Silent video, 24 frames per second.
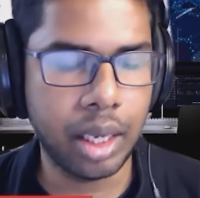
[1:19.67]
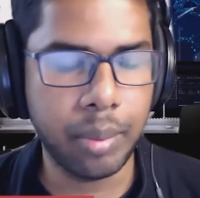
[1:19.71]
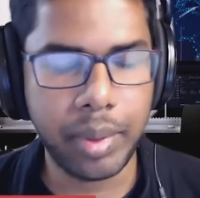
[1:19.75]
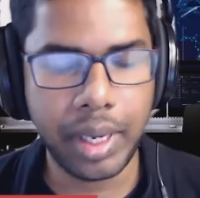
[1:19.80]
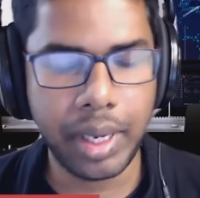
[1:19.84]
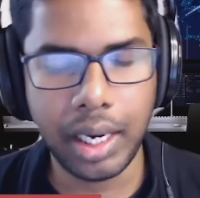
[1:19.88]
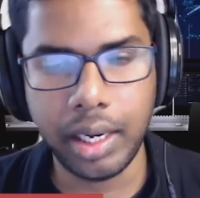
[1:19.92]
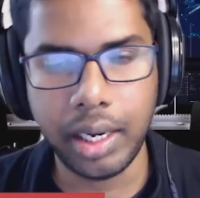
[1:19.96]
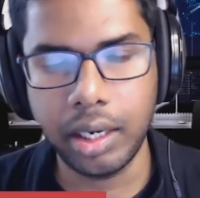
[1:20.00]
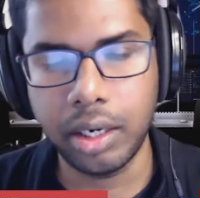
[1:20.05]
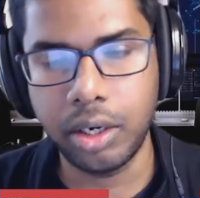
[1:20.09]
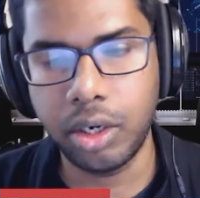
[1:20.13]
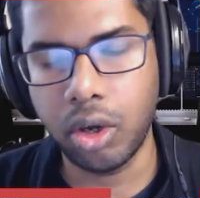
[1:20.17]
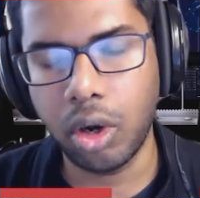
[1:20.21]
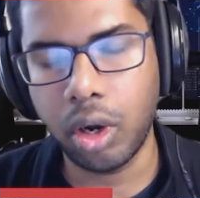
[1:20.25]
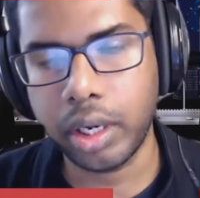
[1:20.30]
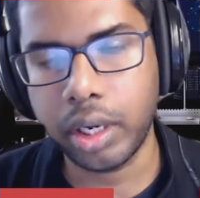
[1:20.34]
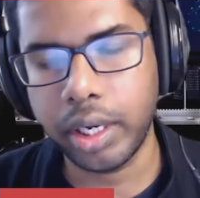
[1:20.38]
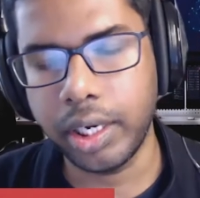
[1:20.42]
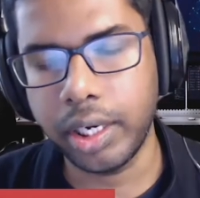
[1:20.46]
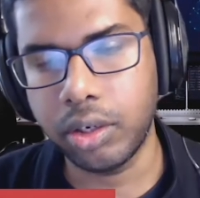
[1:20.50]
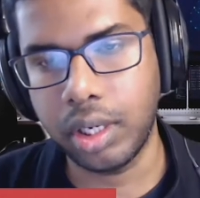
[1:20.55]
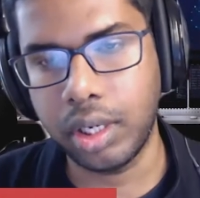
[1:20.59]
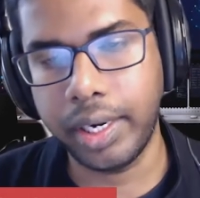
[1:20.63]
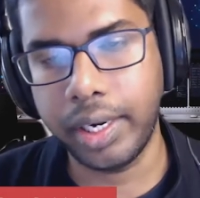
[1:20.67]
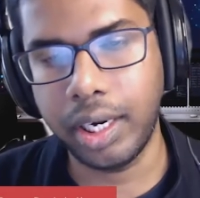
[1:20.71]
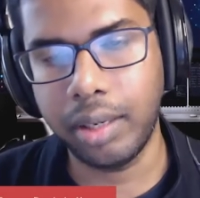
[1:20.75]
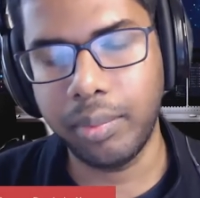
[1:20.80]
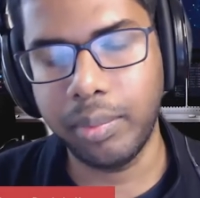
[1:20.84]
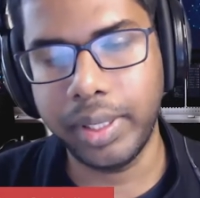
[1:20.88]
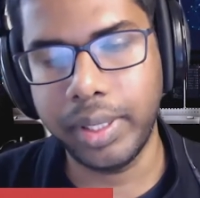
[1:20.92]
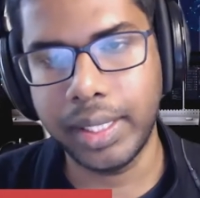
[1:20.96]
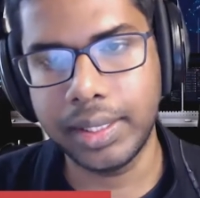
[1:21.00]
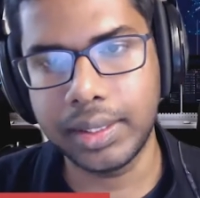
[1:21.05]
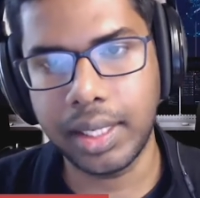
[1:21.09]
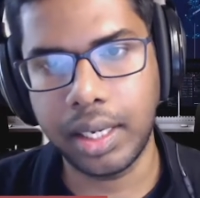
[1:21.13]
API layer talking to the
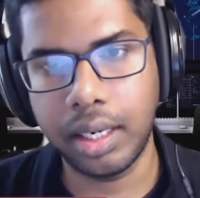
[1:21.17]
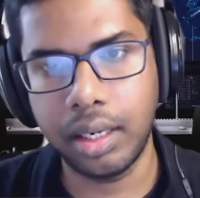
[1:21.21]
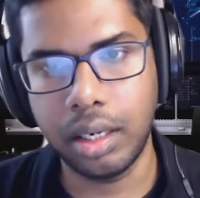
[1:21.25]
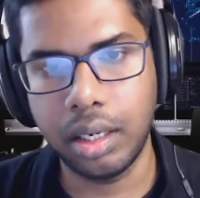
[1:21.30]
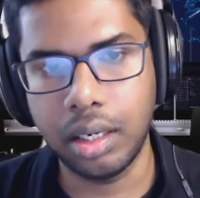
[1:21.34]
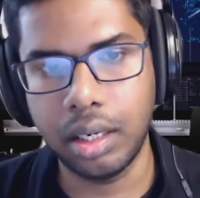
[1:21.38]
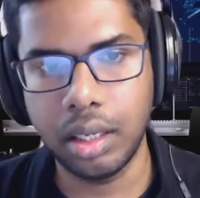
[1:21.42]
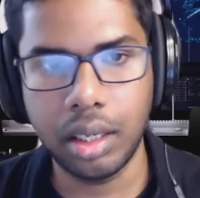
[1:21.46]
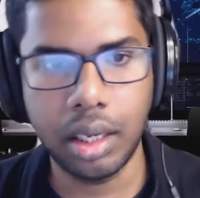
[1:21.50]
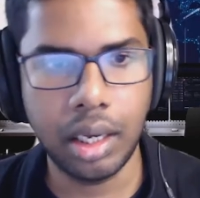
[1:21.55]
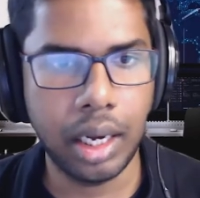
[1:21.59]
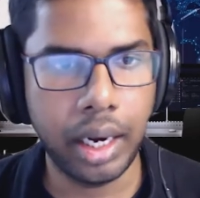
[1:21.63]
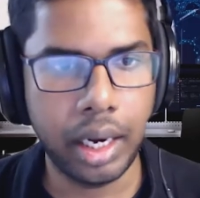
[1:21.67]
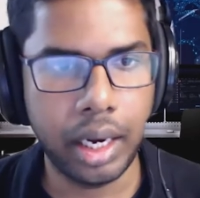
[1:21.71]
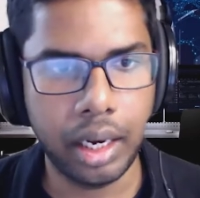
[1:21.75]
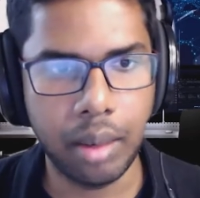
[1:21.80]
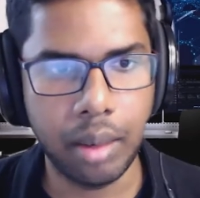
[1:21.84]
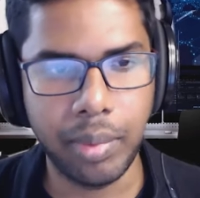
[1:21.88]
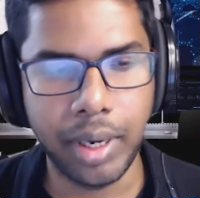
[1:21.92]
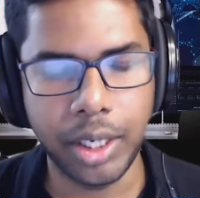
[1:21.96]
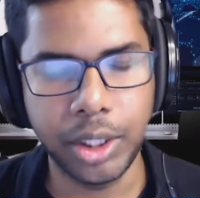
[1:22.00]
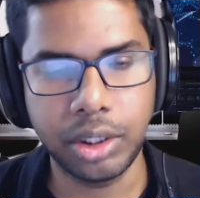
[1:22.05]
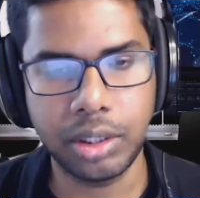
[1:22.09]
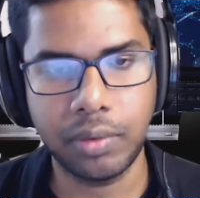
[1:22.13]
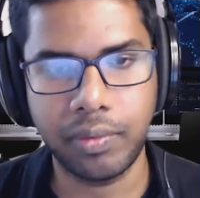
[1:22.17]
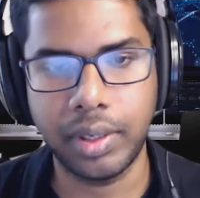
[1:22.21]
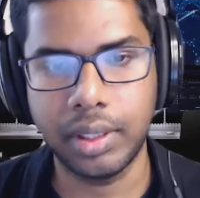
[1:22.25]
database and a bunch of